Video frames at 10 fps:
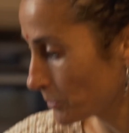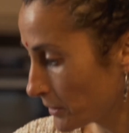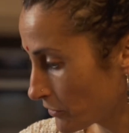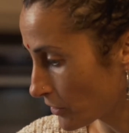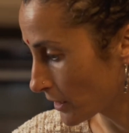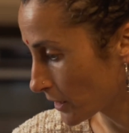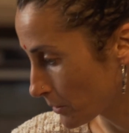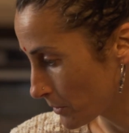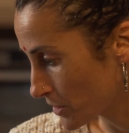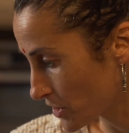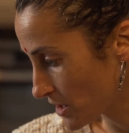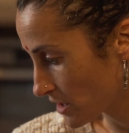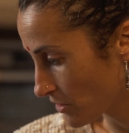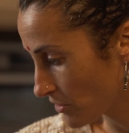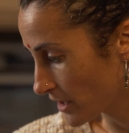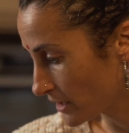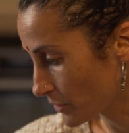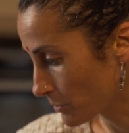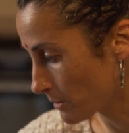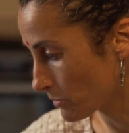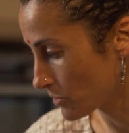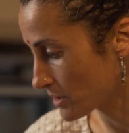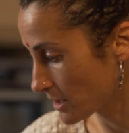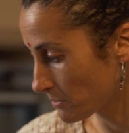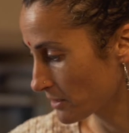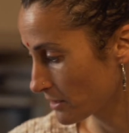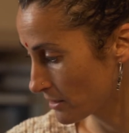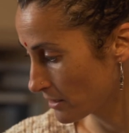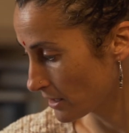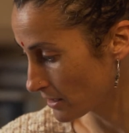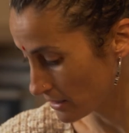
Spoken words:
bit of ground cumin just to create a little bit more depth and